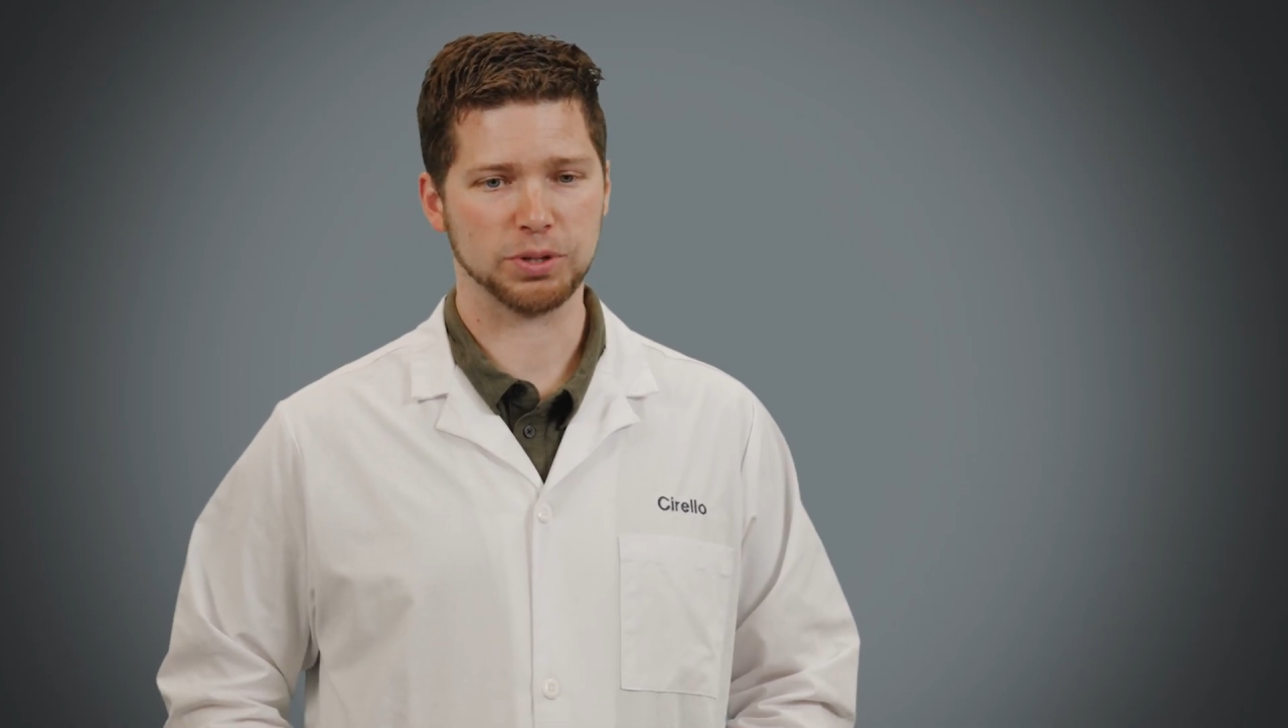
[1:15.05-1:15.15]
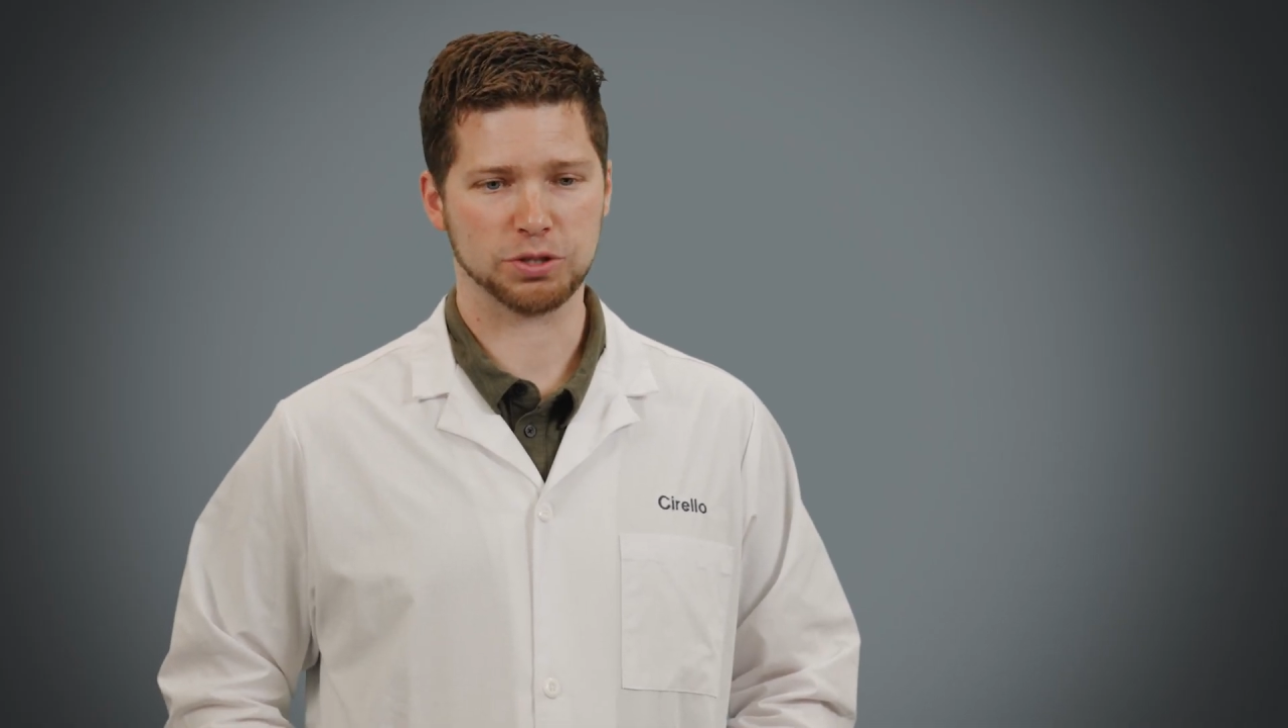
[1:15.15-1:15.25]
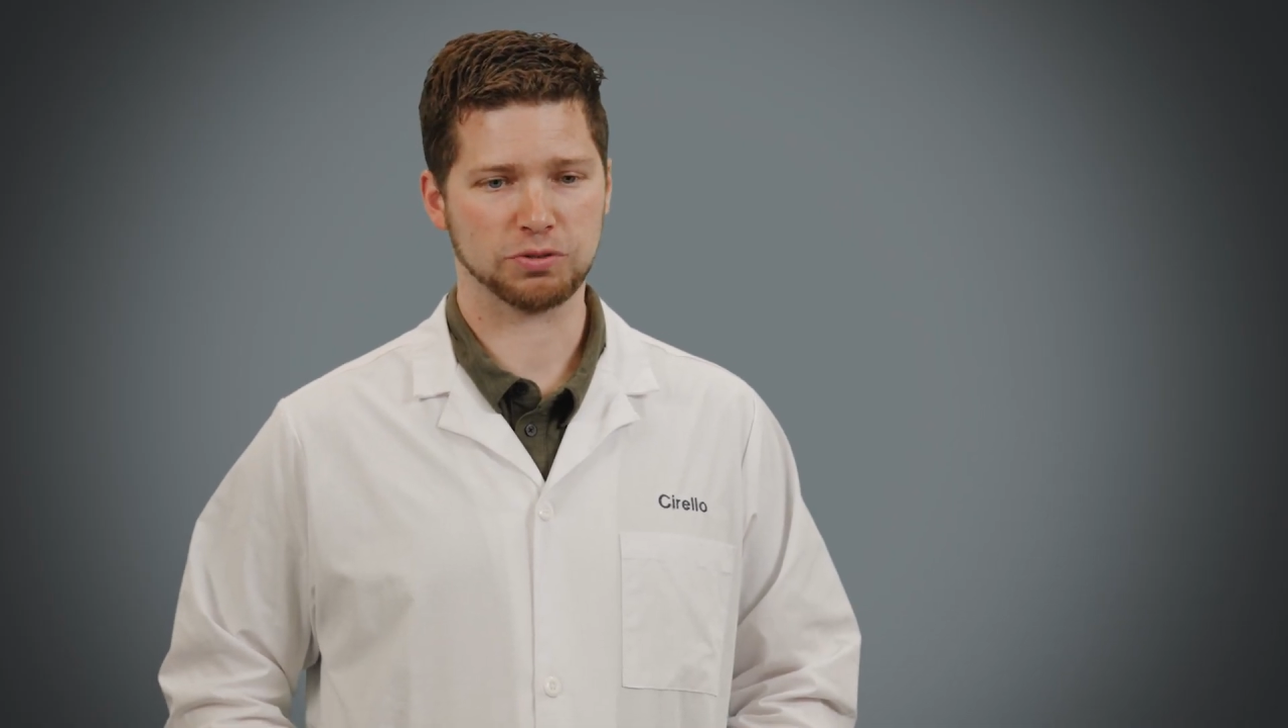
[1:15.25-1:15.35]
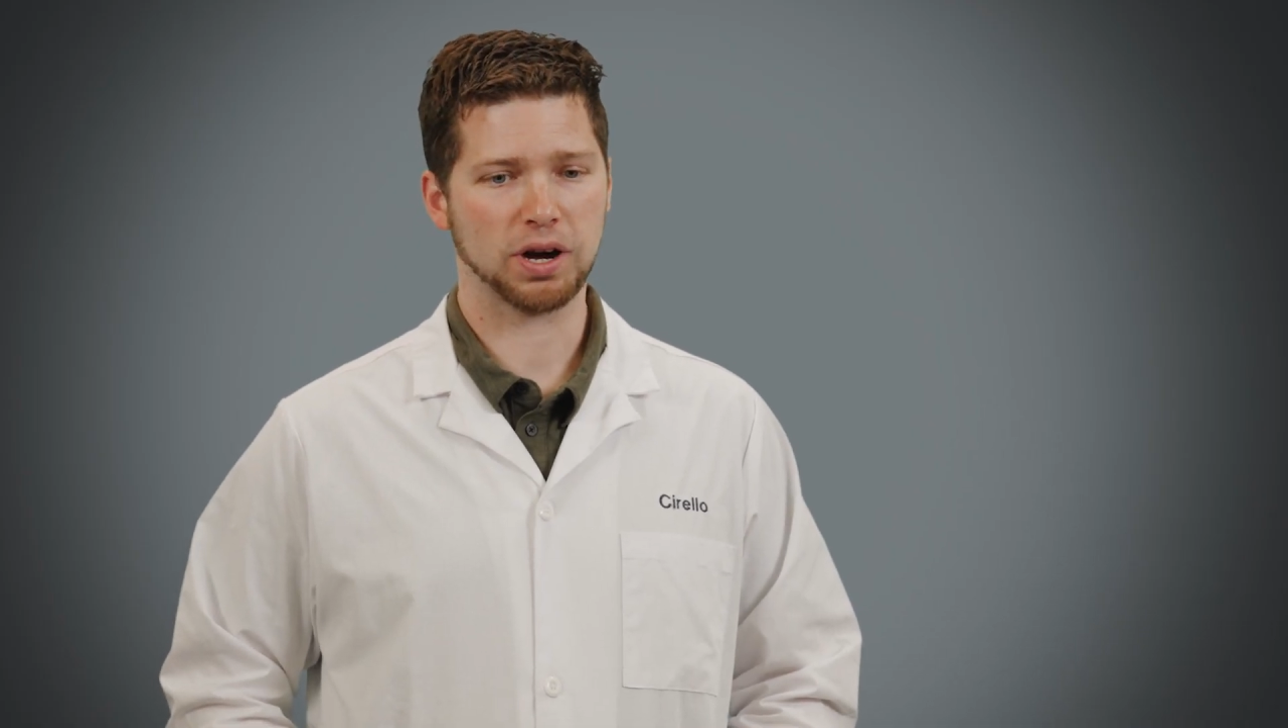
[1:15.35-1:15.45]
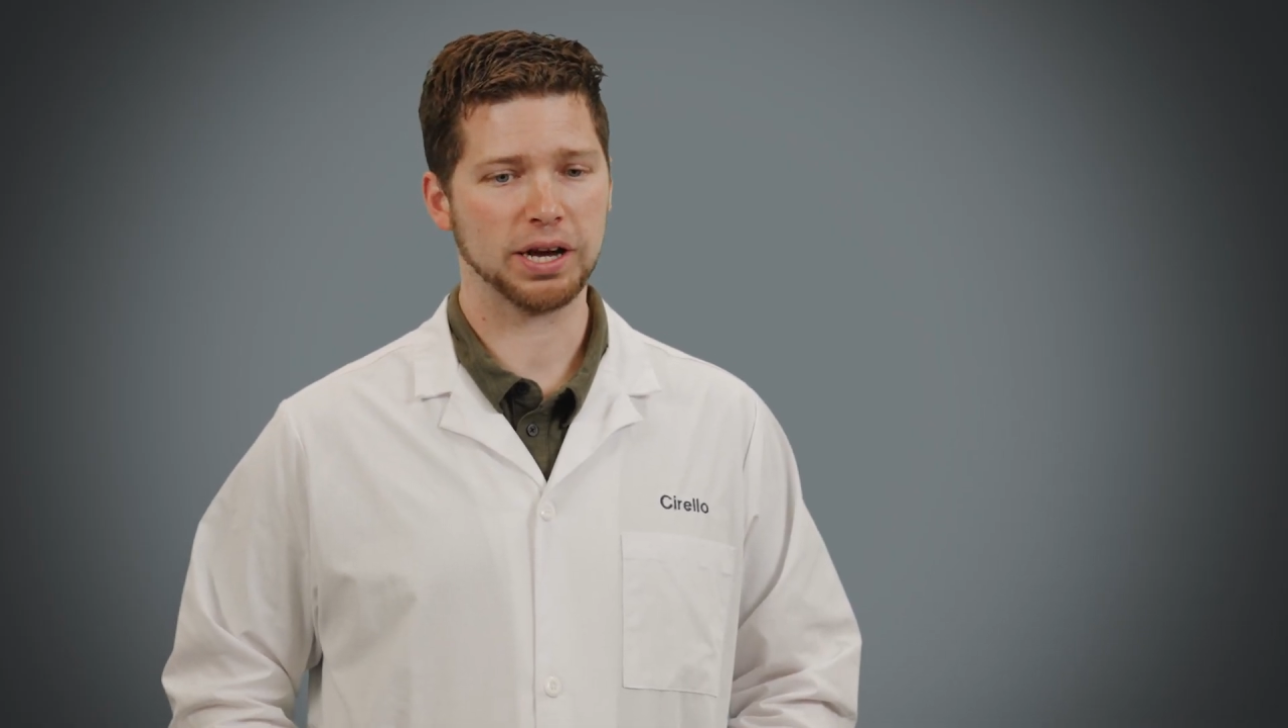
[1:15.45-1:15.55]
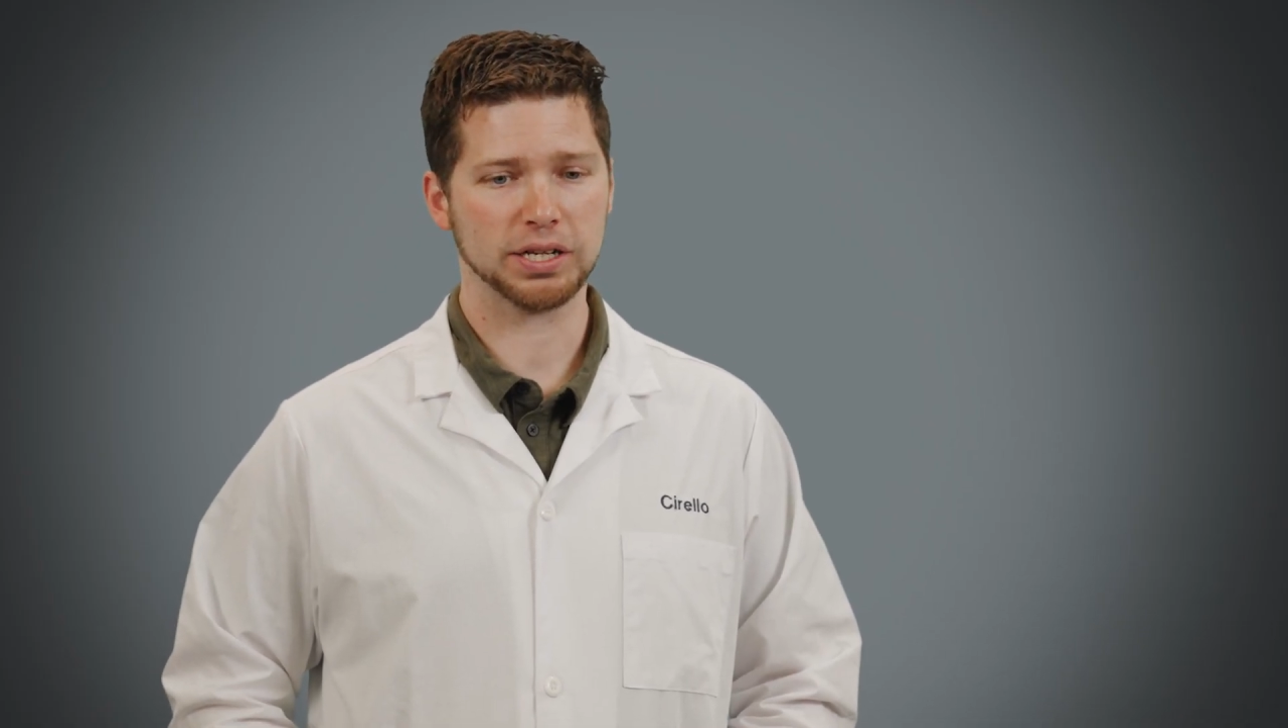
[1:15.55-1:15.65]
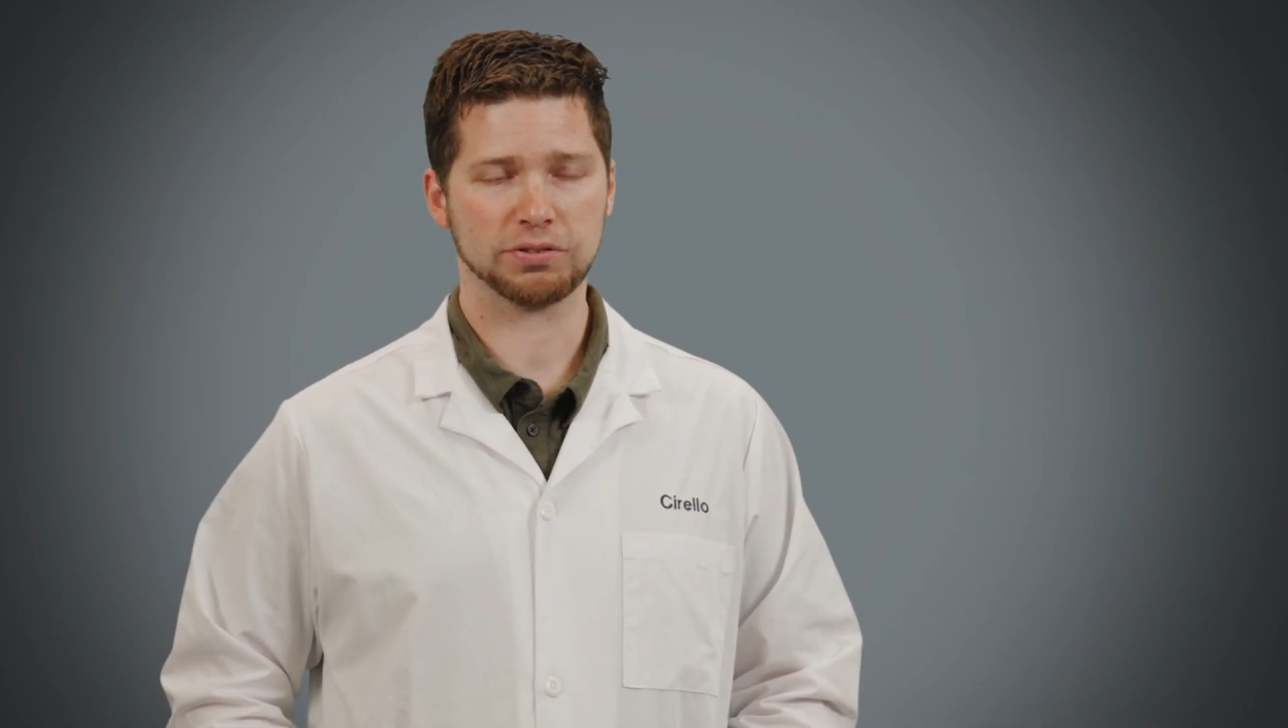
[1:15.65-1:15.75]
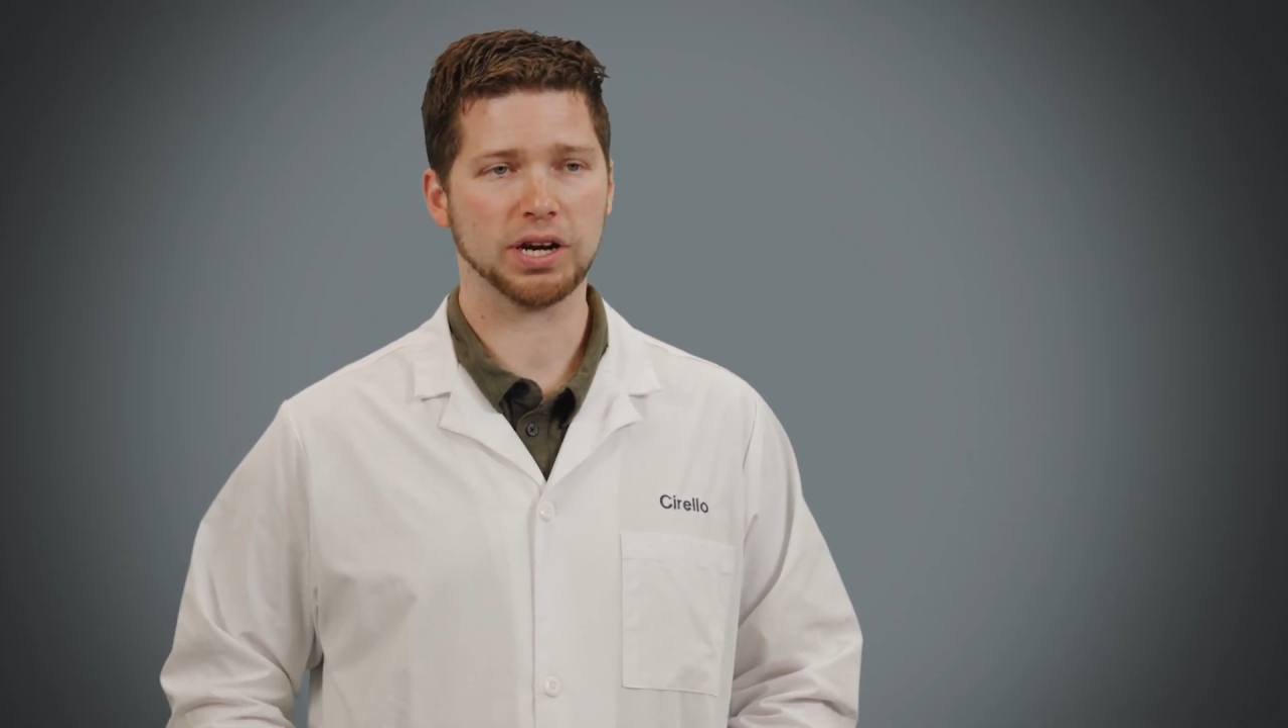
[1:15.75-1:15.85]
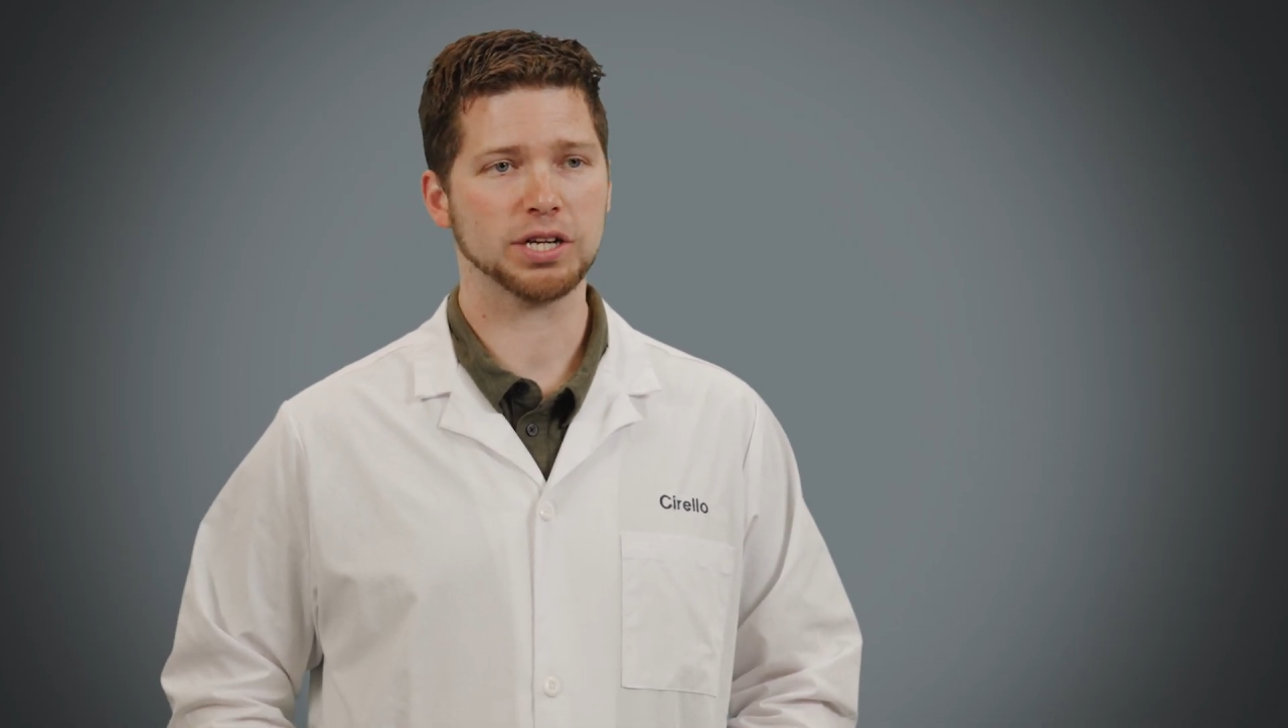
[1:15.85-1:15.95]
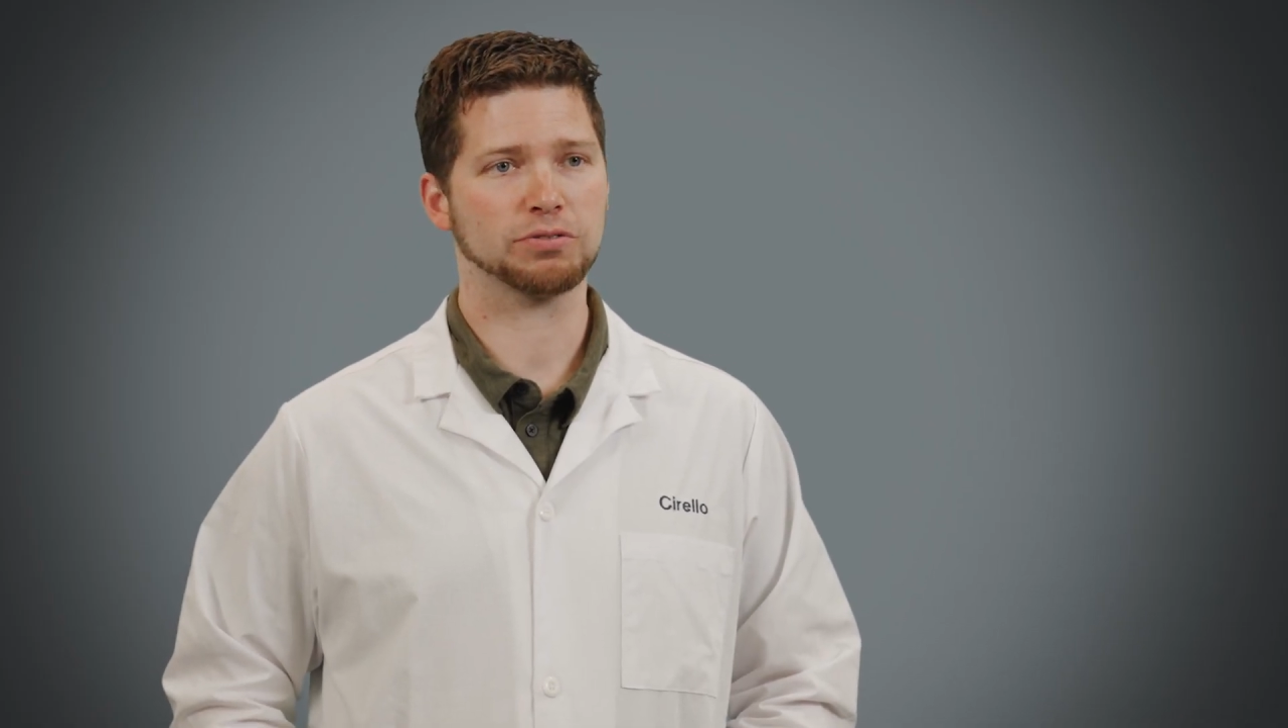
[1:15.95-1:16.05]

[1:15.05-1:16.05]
we try, try,